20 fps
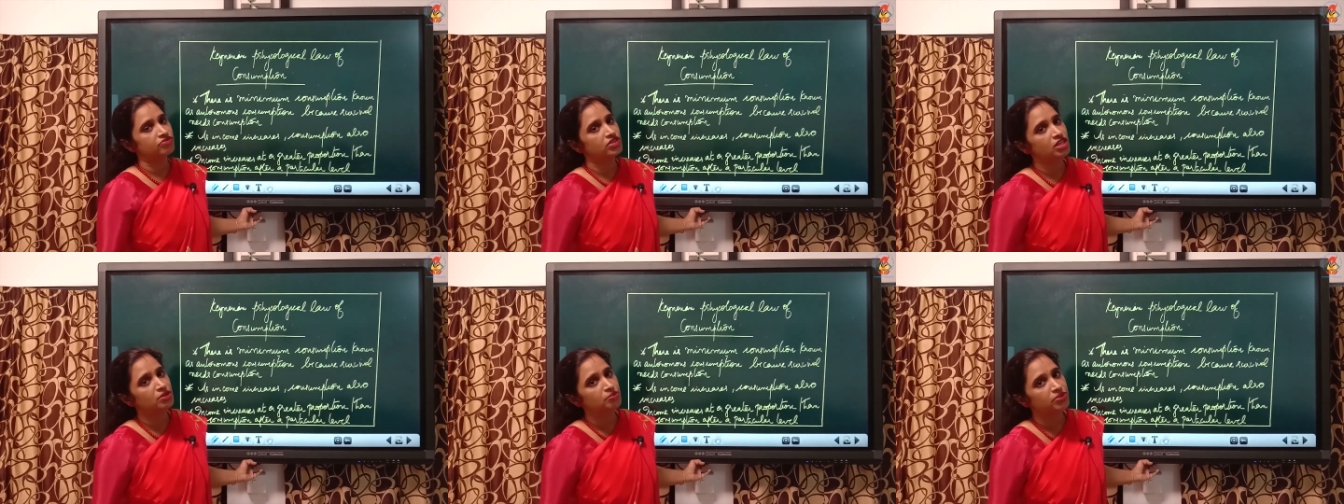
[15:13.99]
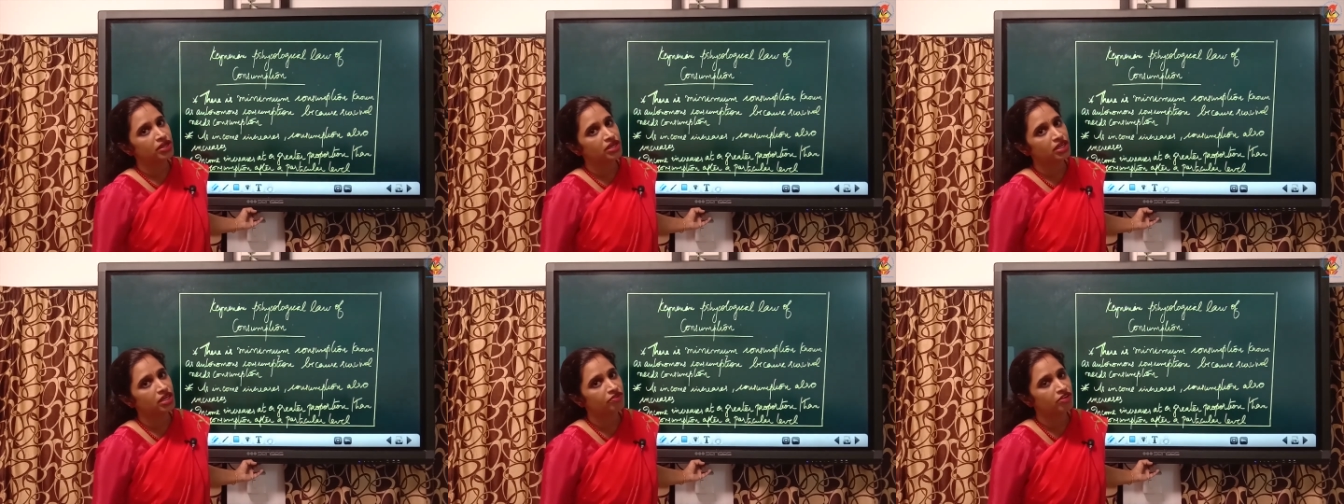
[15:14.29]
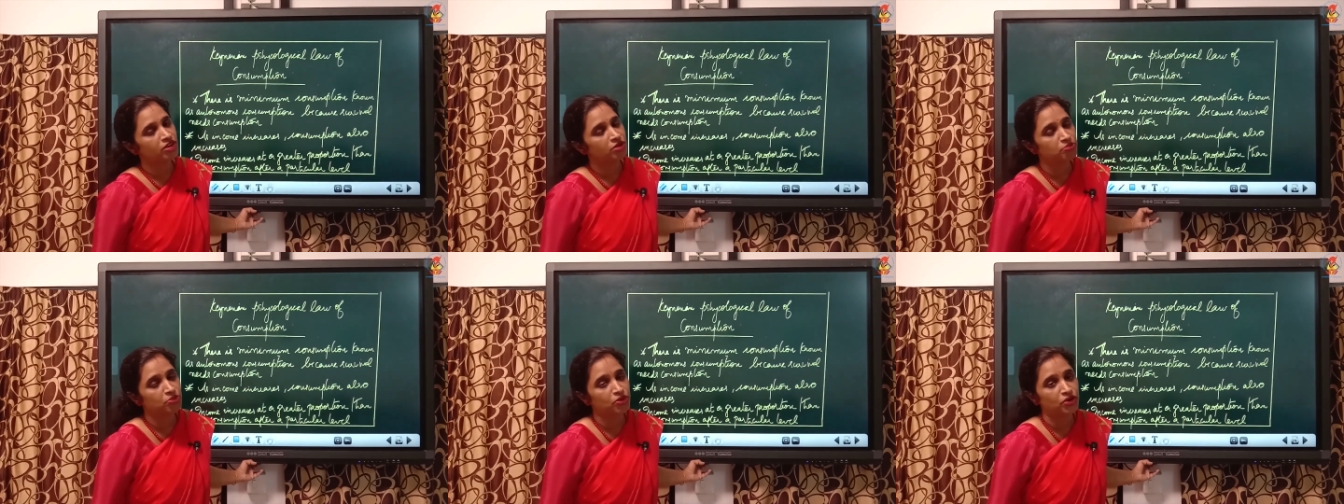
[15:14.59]
the break
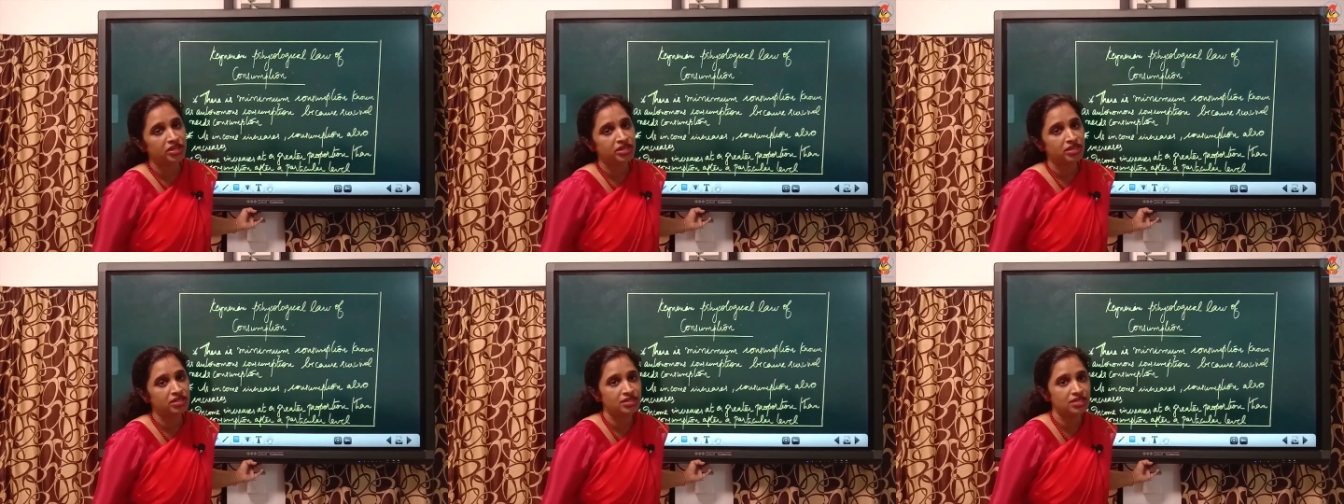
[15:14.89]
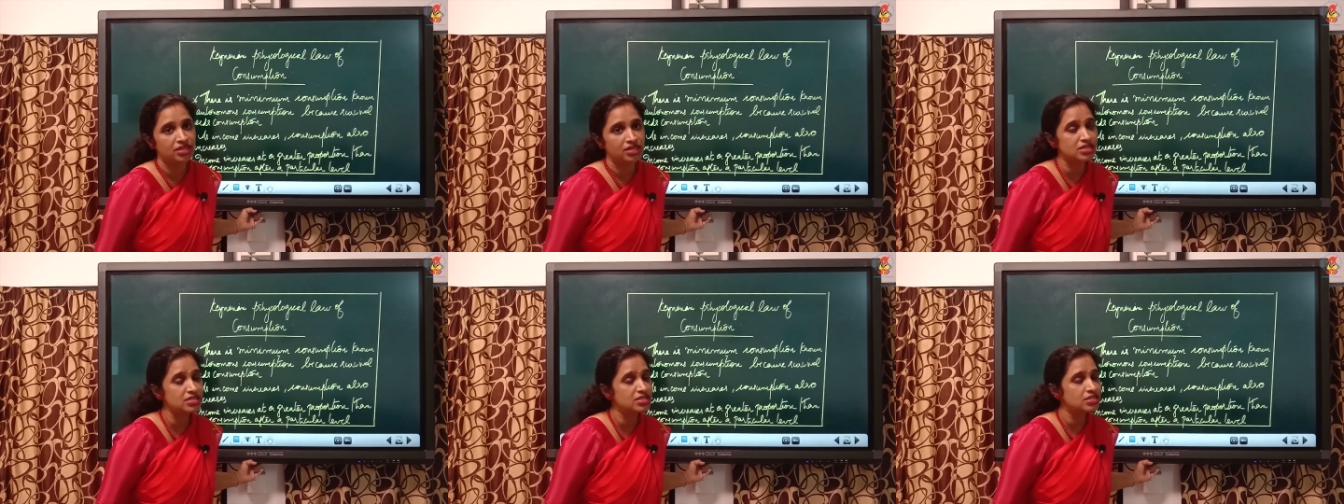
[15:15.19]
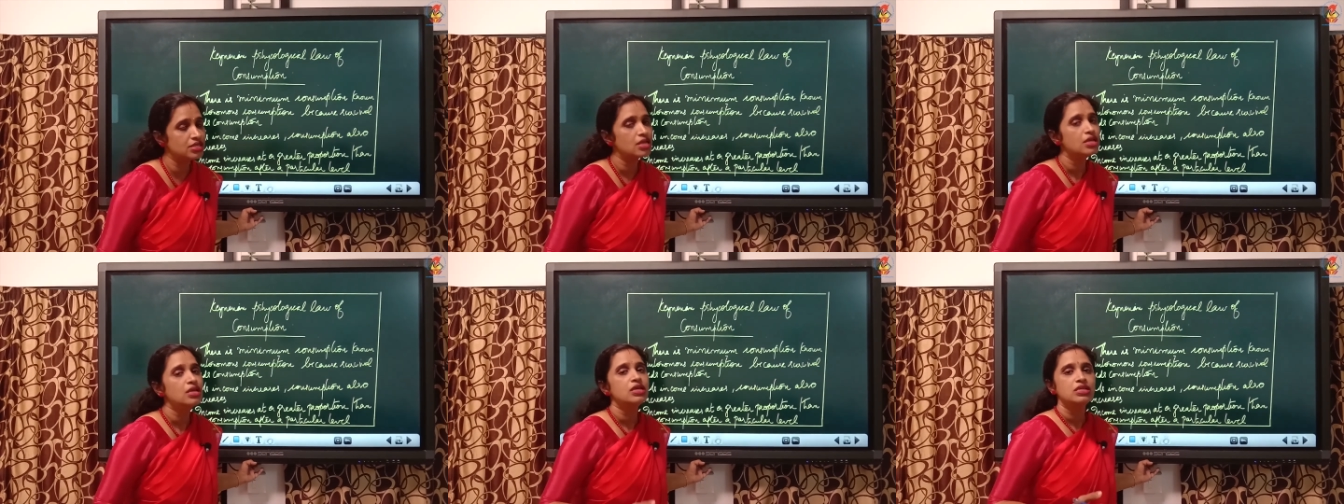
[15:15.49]
even point there
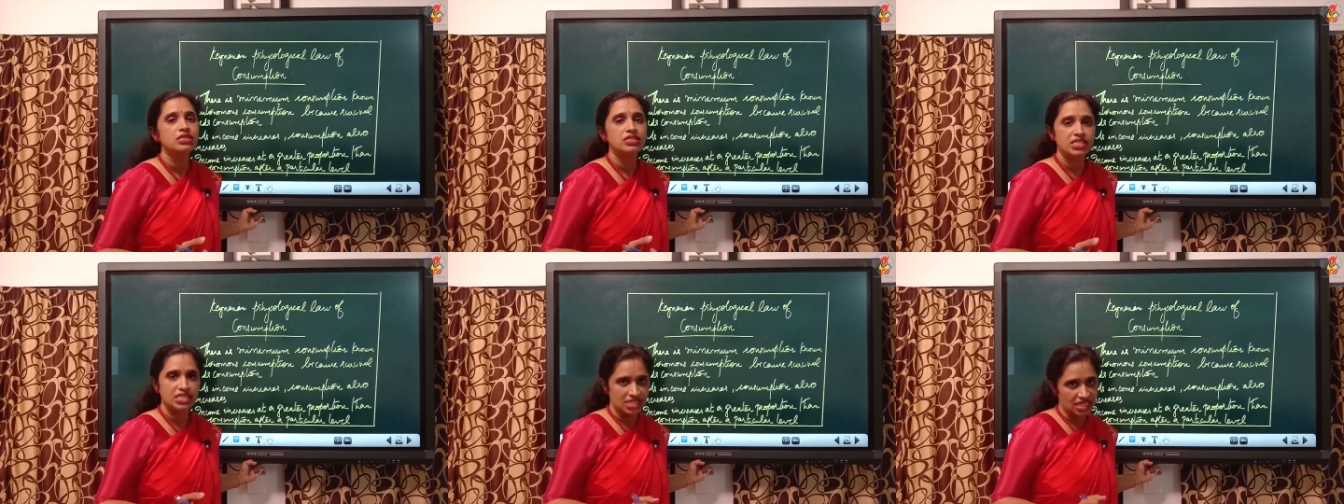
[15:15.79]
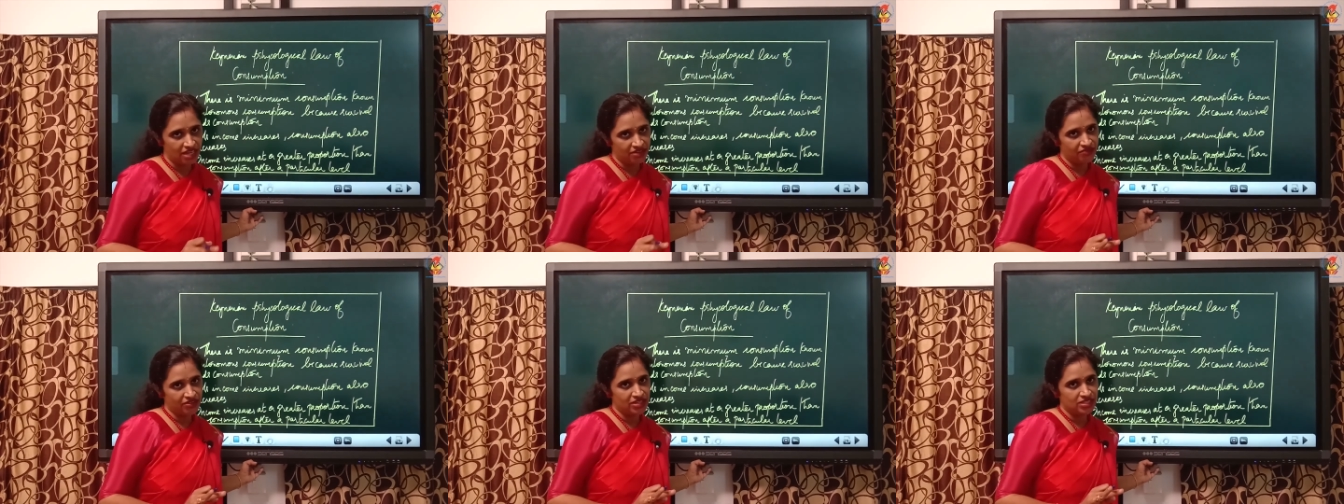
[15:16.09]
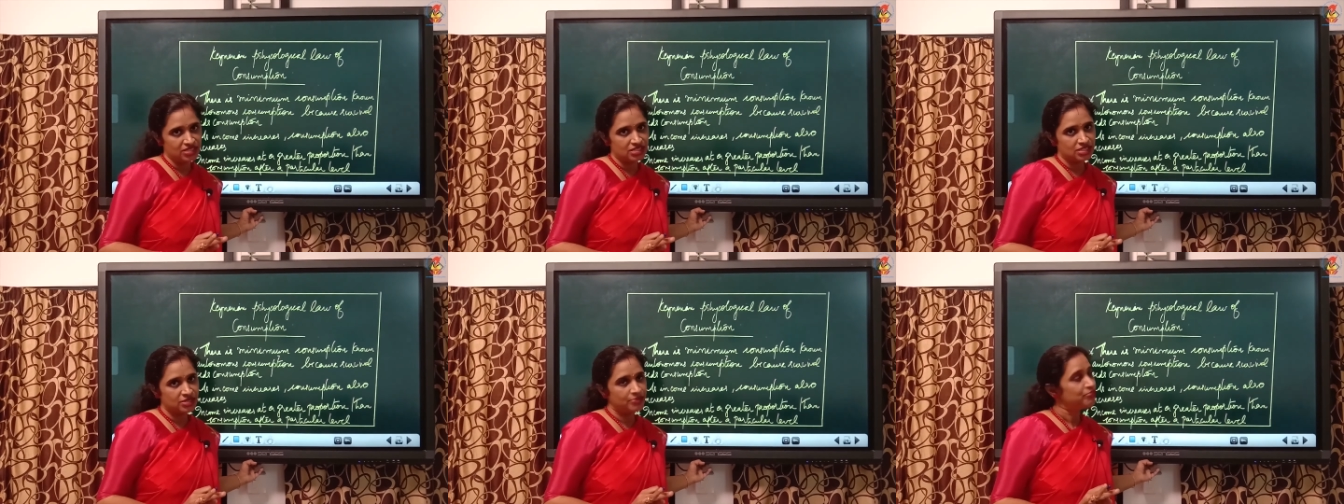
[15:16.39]
is
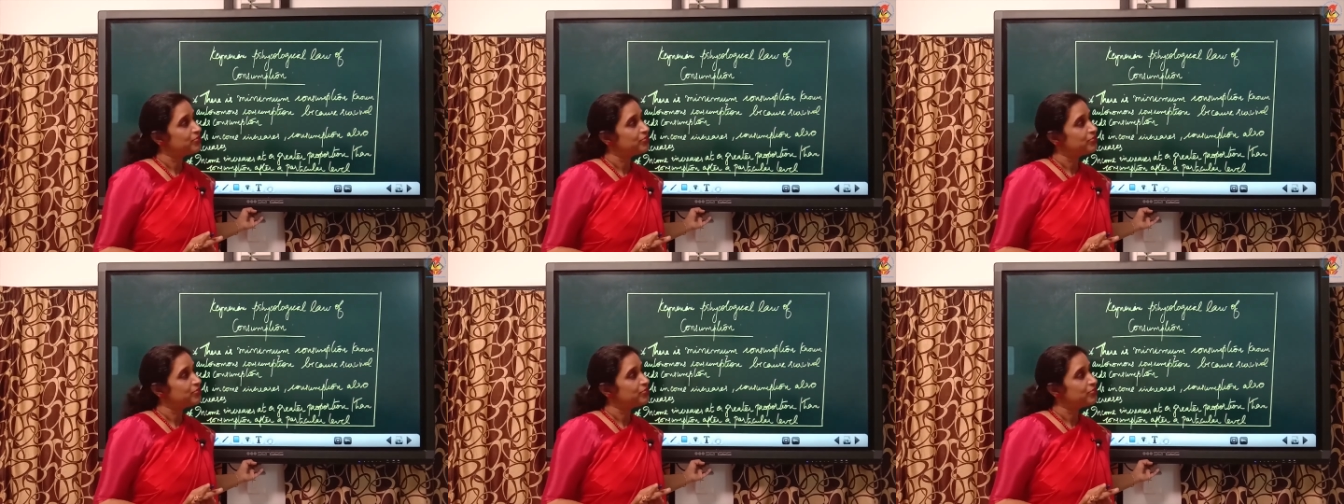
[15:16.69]
savings.